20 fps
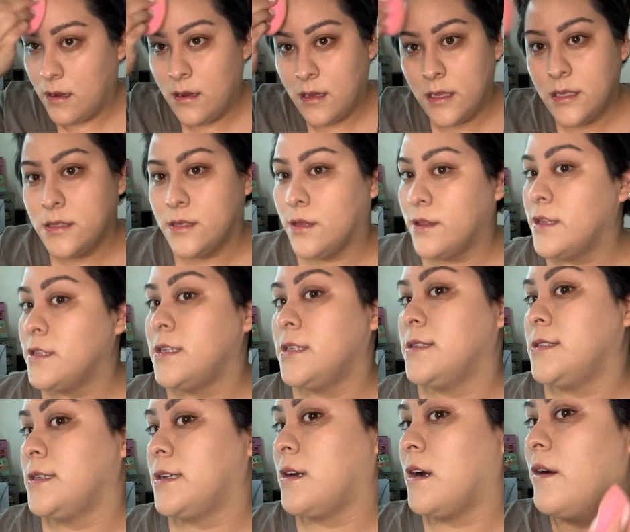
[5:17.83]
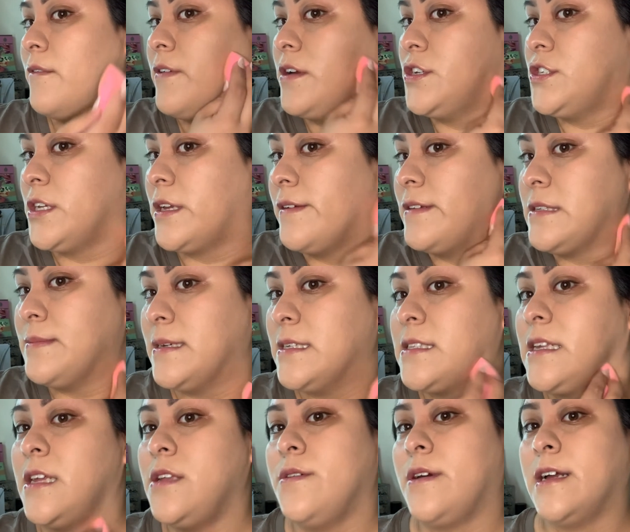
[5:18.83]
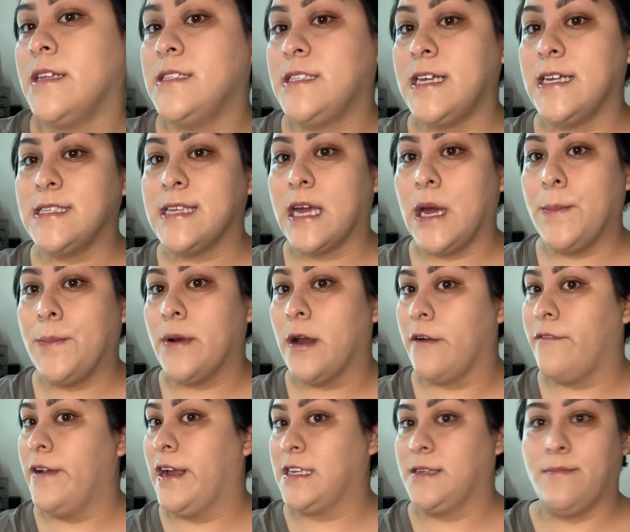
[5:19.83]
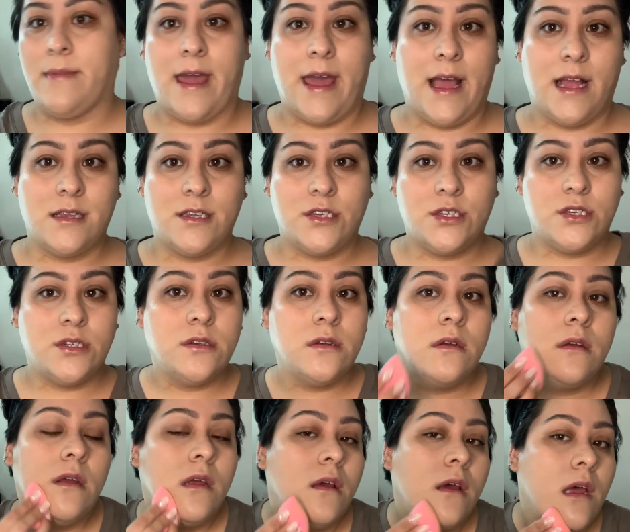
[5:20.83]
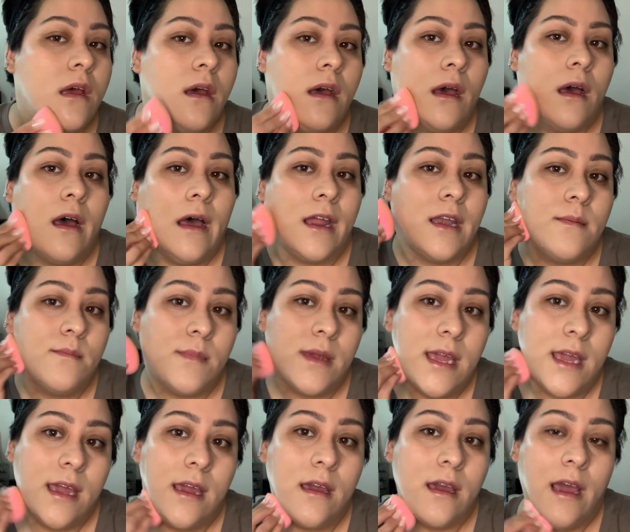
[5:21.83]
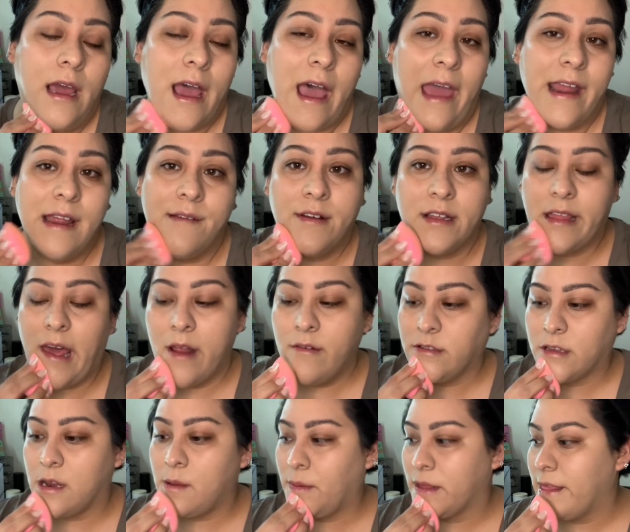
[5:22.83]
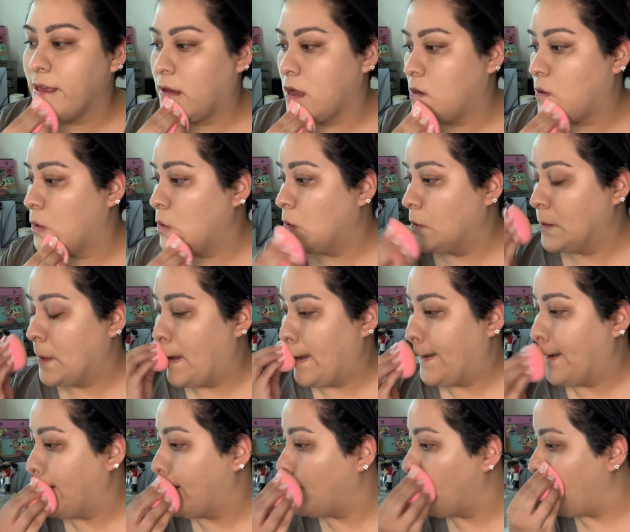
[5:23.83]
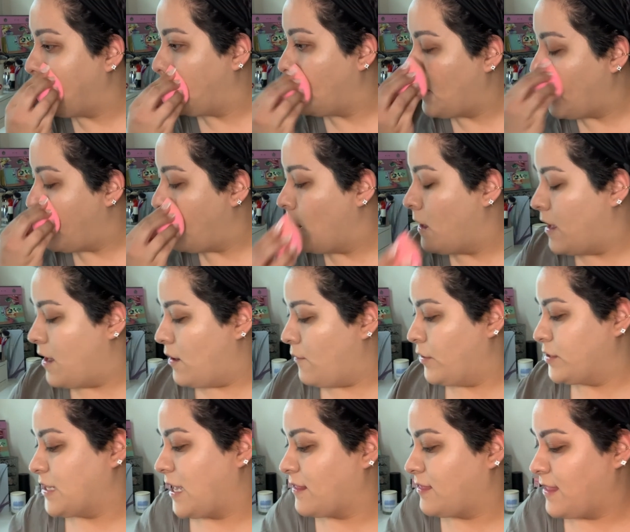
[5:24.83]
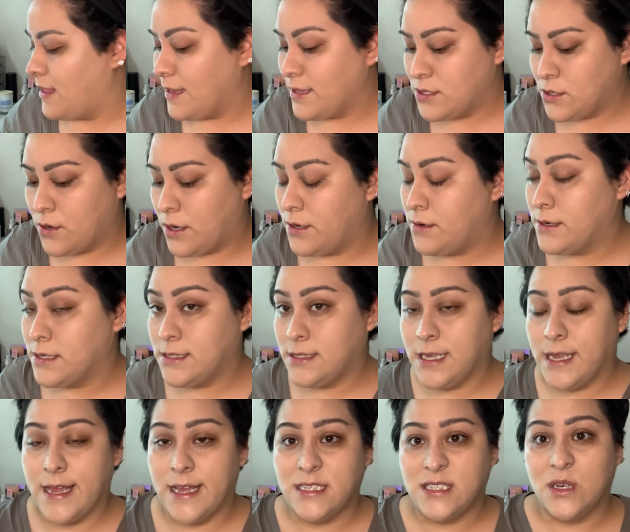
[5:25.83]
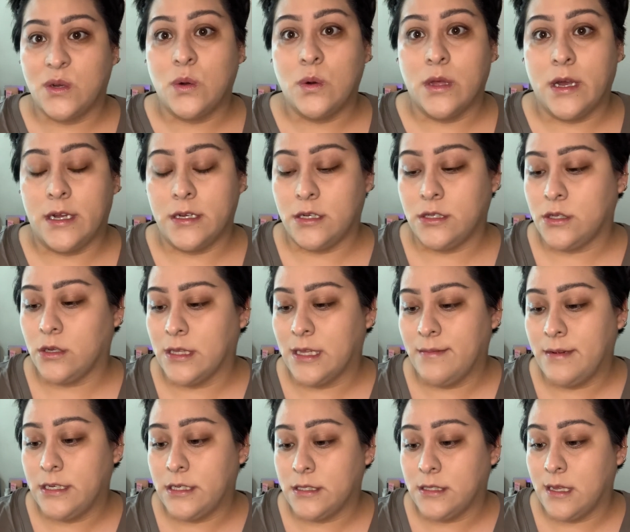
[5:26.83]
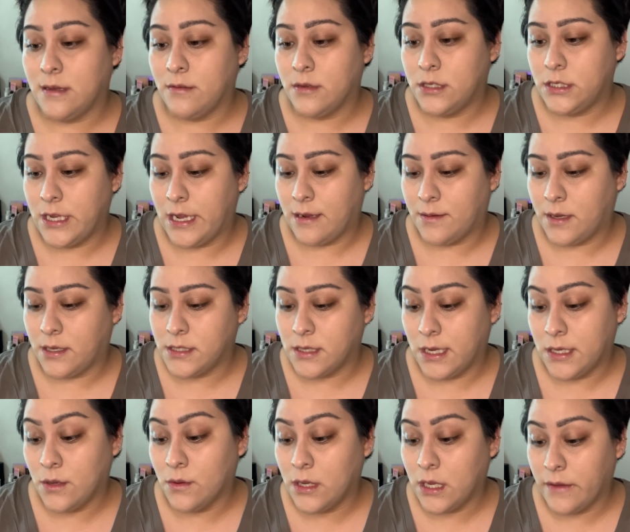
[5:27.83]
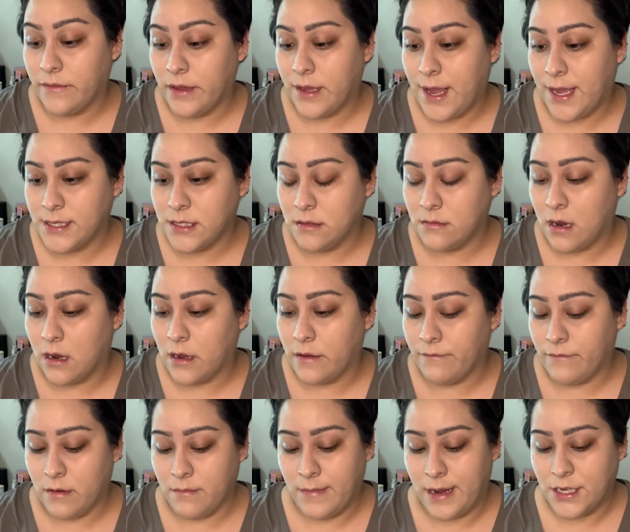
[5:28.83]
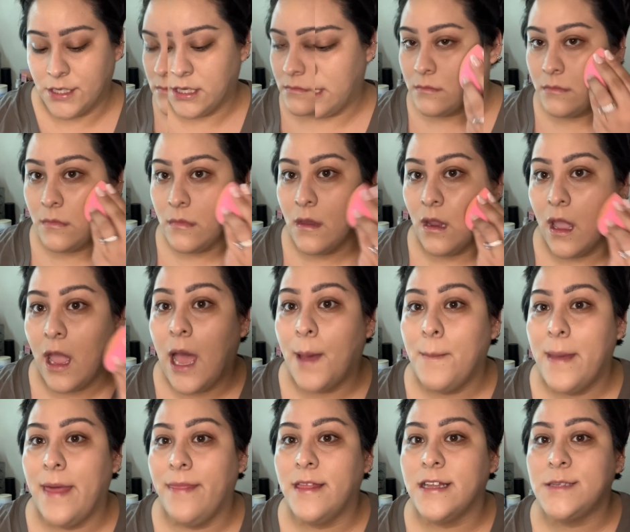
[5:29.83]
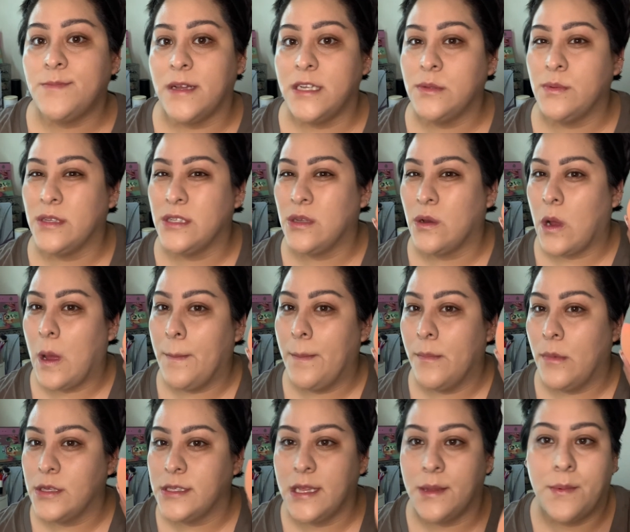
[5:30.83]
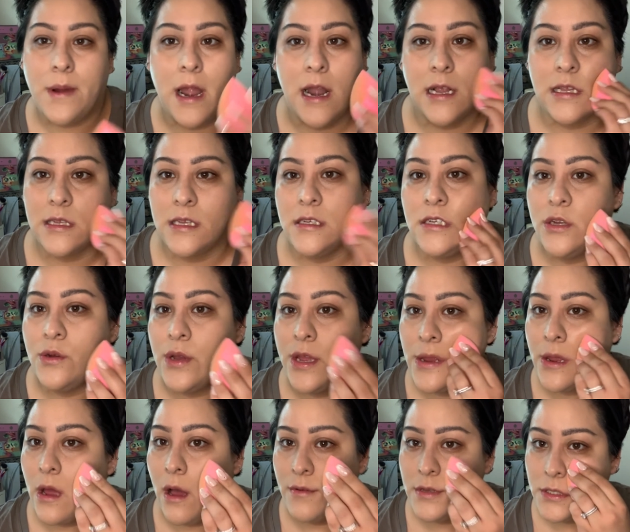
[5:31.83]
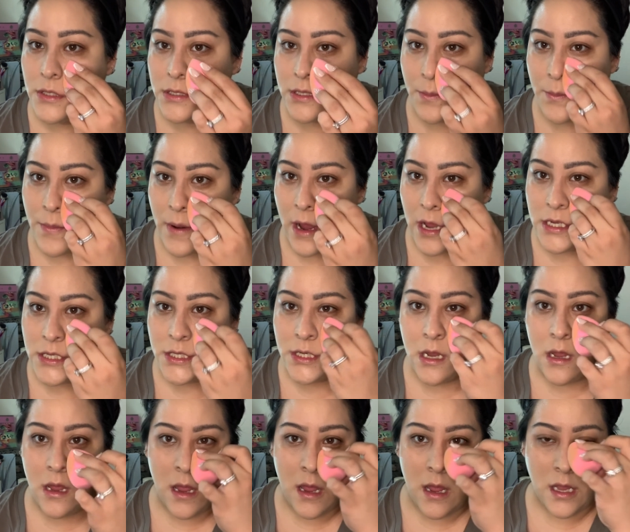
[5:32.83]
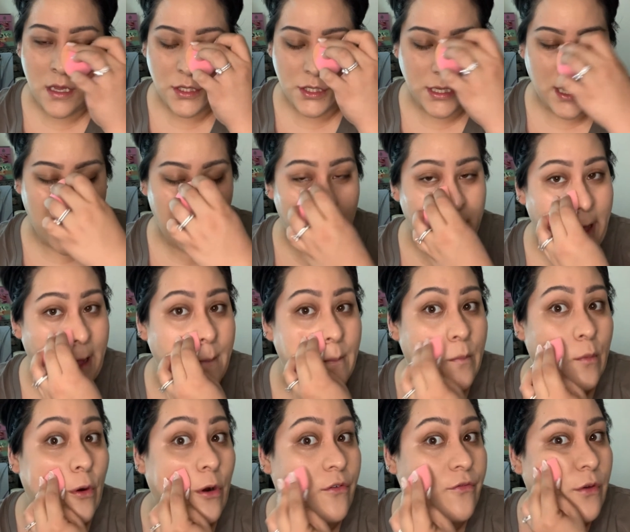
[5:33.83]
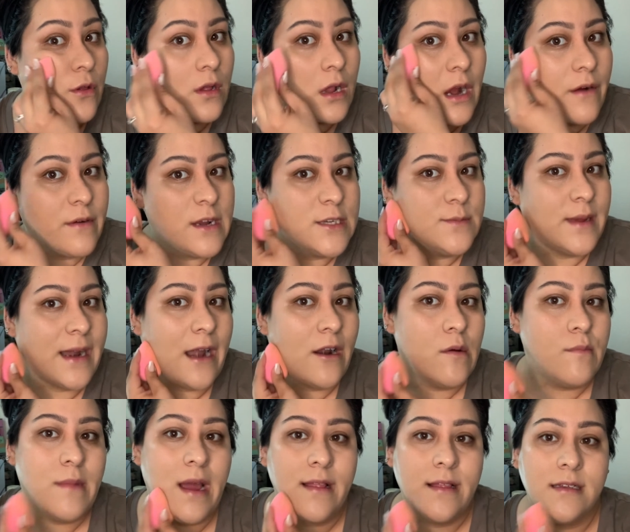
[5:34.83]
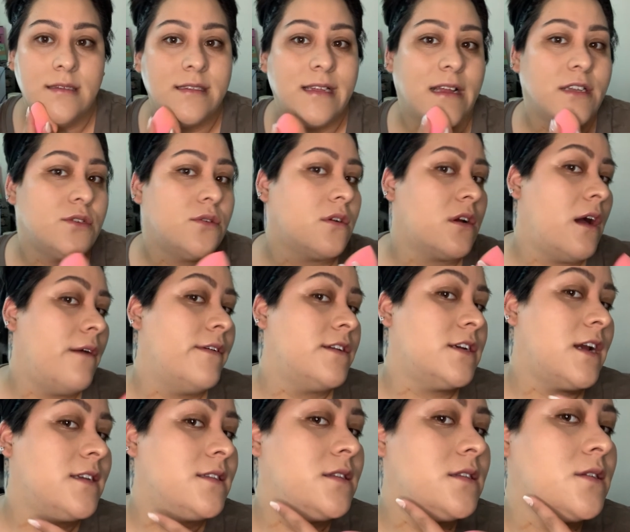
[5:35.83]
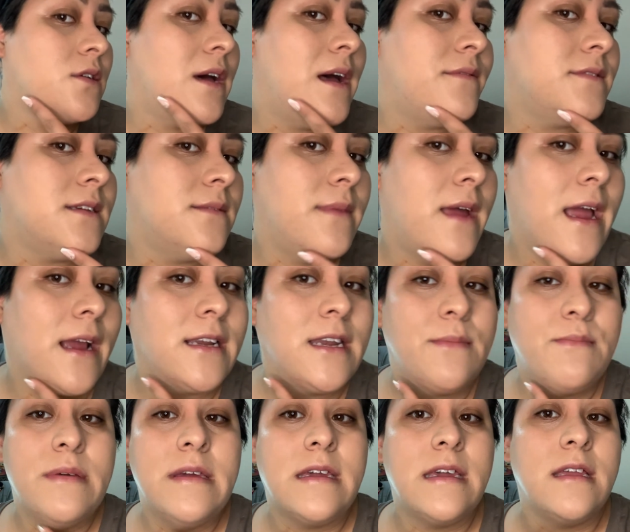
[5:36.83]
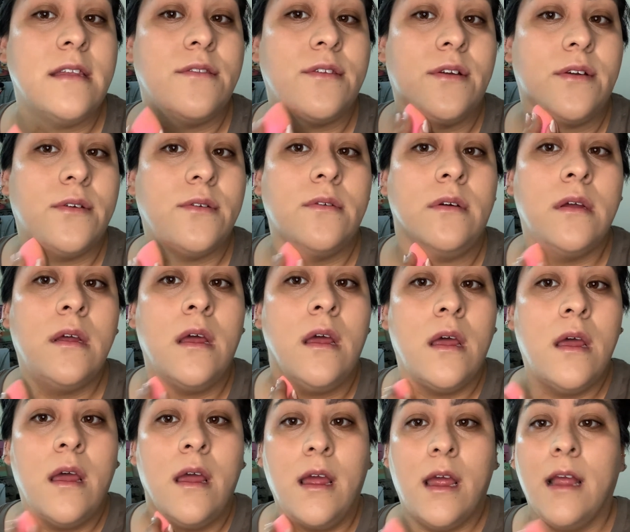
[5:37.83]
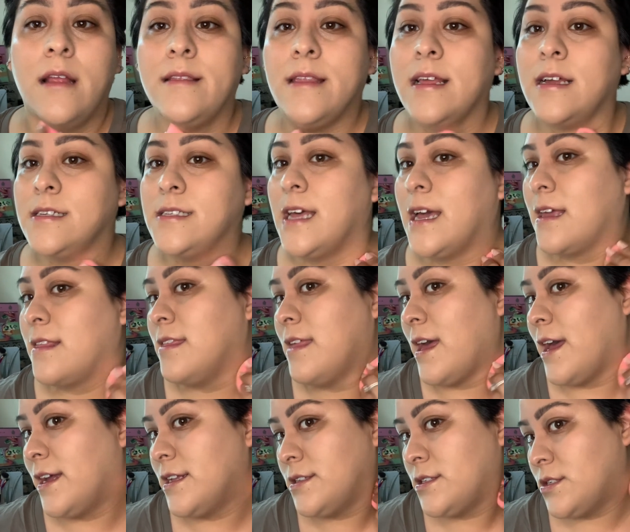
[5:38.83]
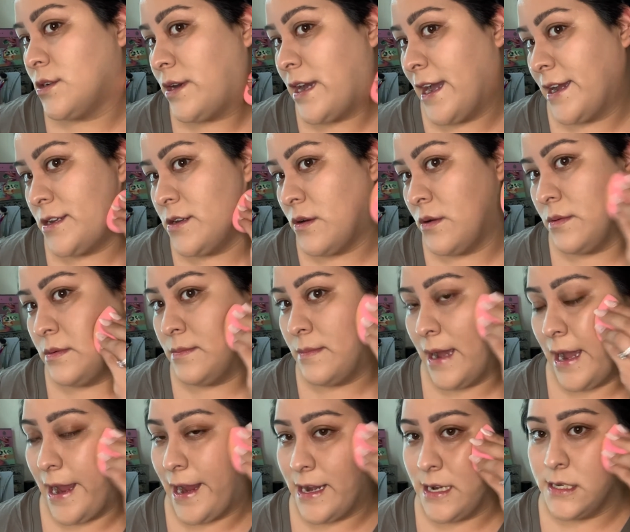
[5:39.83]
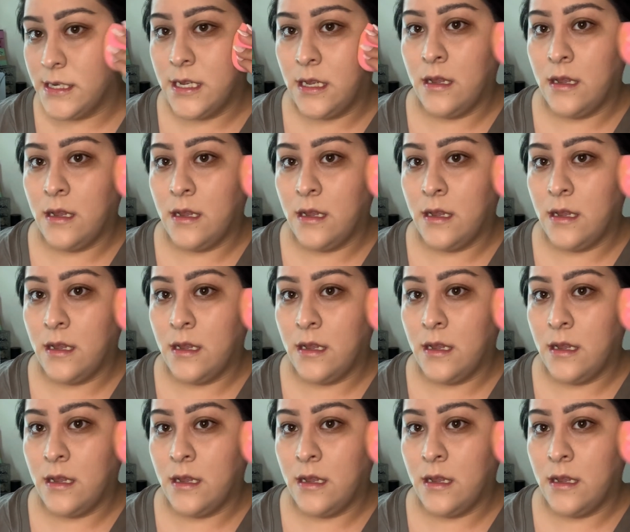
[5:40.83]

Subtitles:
So this is the coverage it gives my skin. You can see it's like a perfect match on me. I never thought it was going to be like a cool undertone, which I think 200C is a cool undertone. Let me just double check so I don't give you guys the wrong information. And the sponge will soak up most of the product. You always use a brush to get like more full coverage, but I don't mind this natural coverage. I still have some acne peeking through and things like that, so I don't mind.